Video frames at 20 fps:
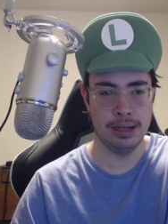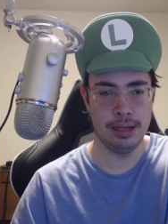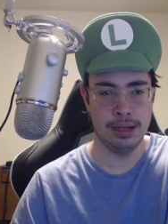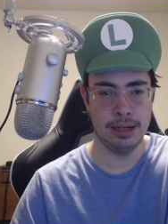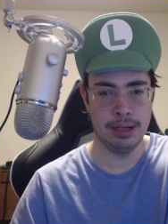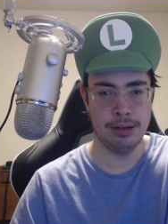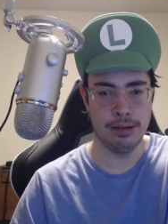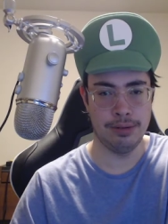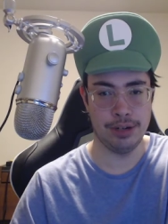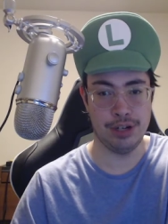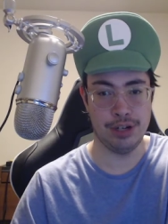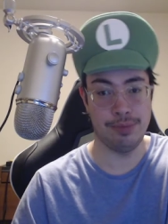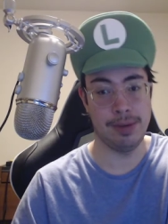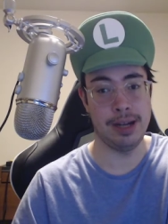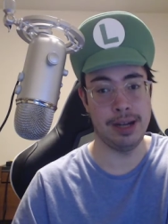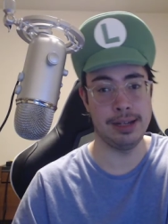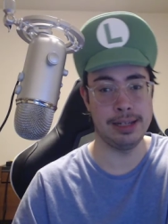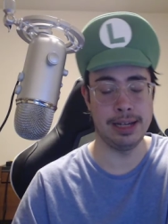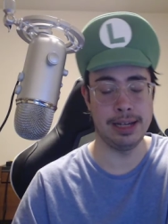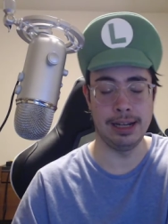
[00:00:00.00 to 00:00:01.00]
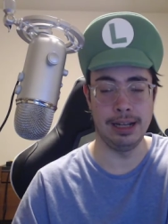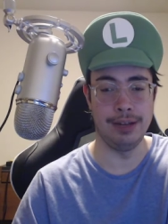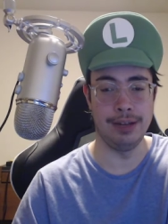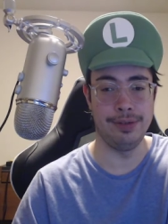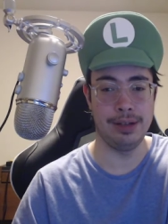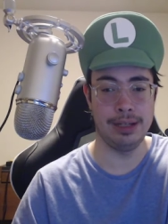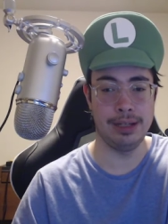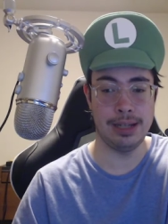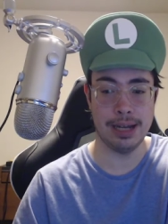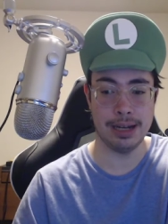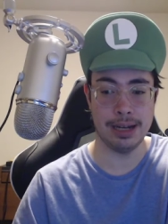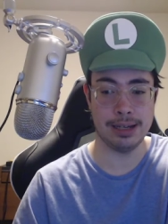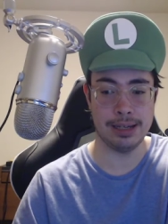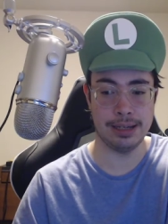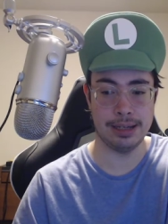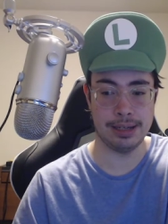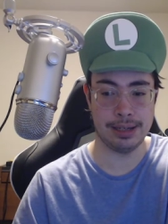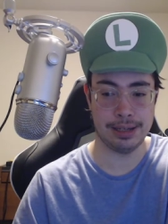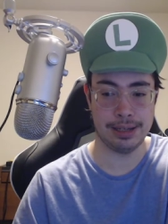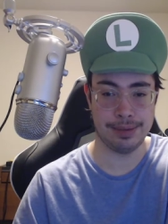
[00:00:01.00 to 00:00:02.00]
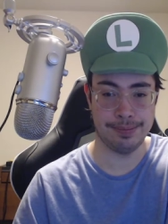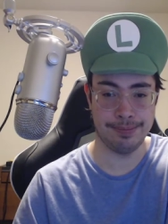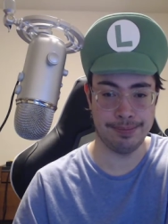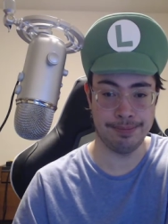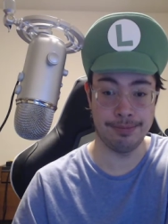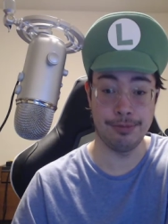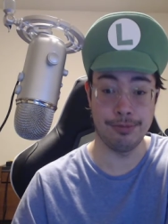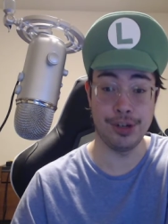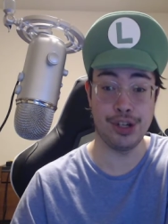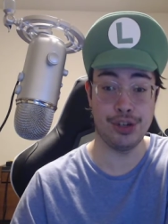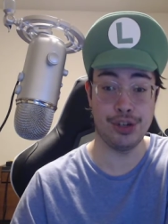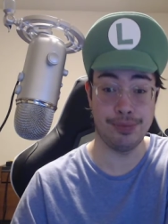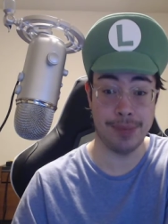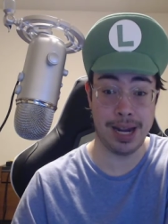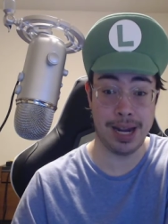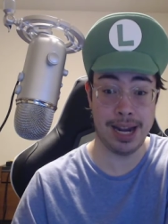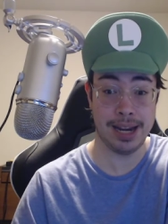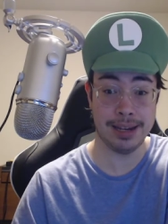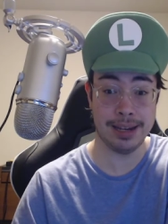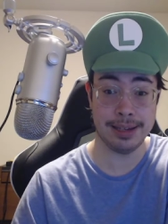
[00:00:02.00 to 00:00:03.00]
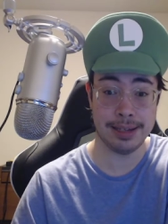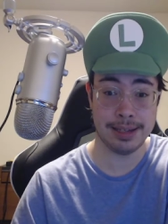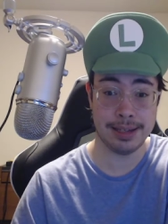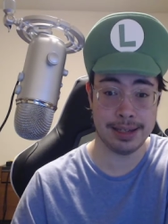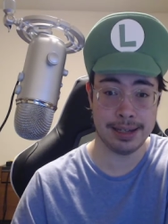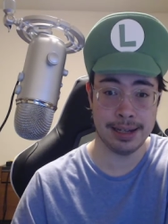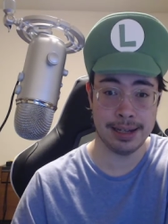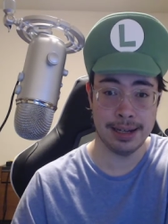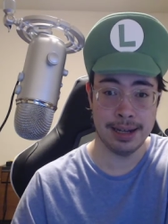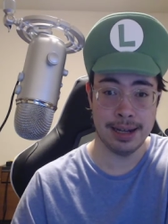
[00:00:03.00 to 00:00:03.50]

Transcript: which means I live in Texas, which means